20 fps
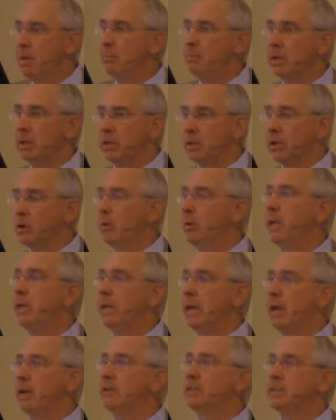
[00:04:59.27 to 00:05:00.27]
but
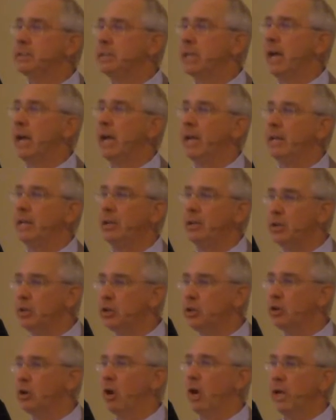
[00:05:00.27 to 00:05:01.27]
going outside
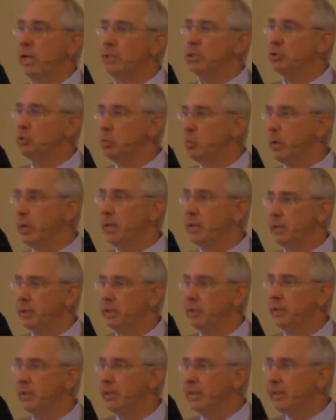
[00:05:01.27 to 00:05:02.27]
God's
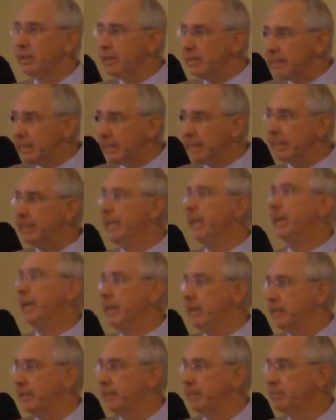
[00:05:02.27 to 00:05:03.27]
will to get
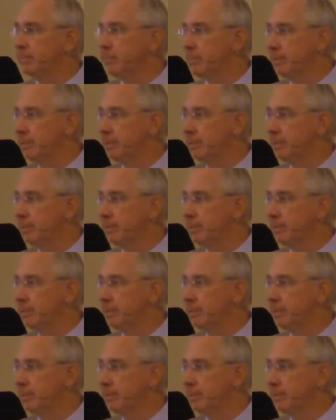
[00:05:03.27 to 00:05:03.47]
it.